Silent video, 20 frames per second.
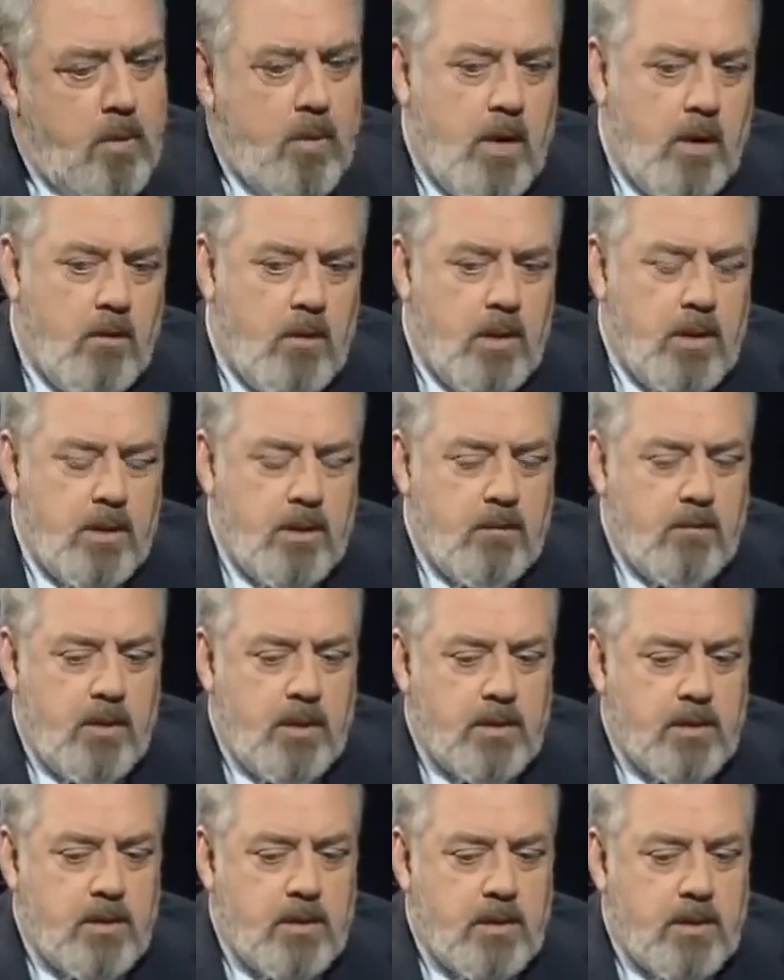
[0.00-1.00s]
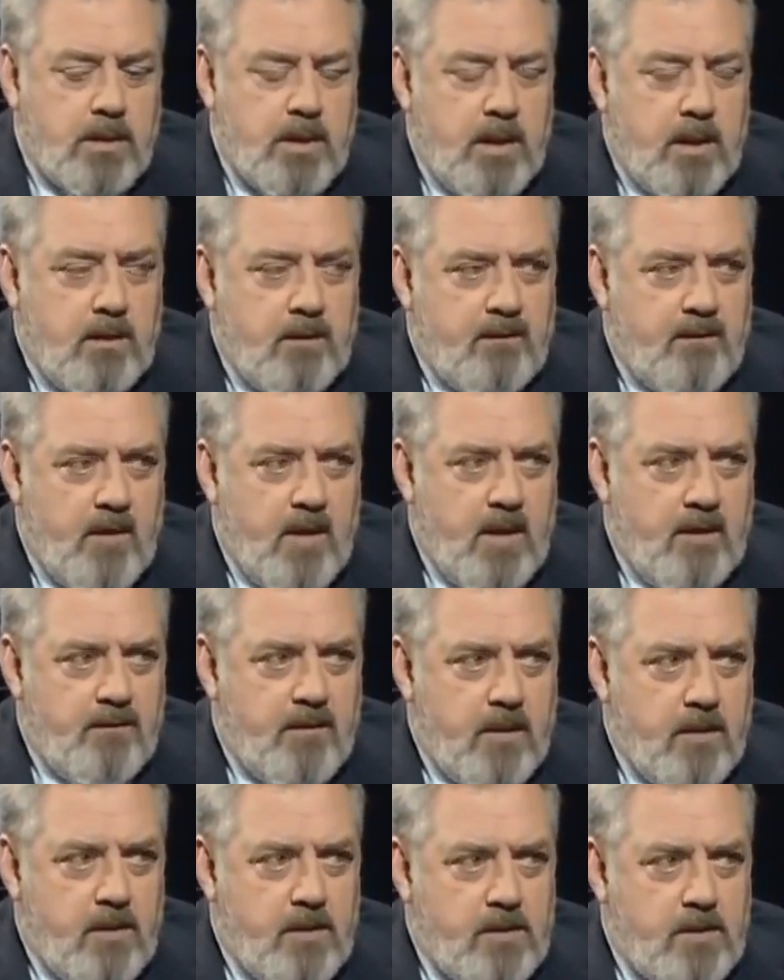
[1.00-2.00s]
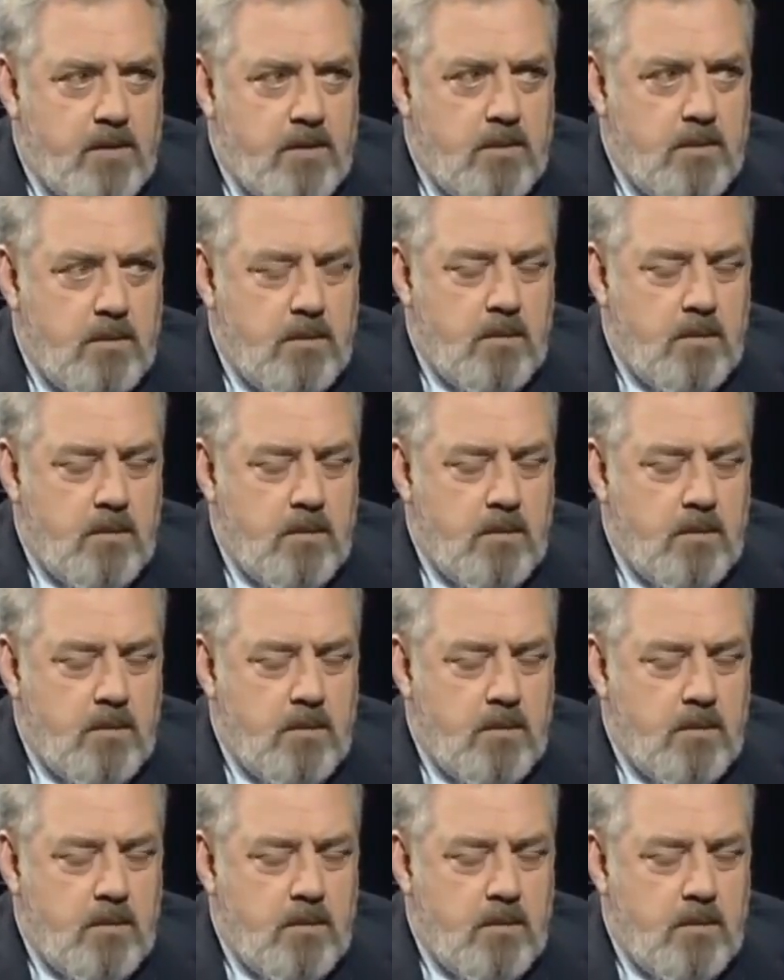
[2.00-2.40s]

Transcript: Oh, I wanted to quit at the end of 5 years.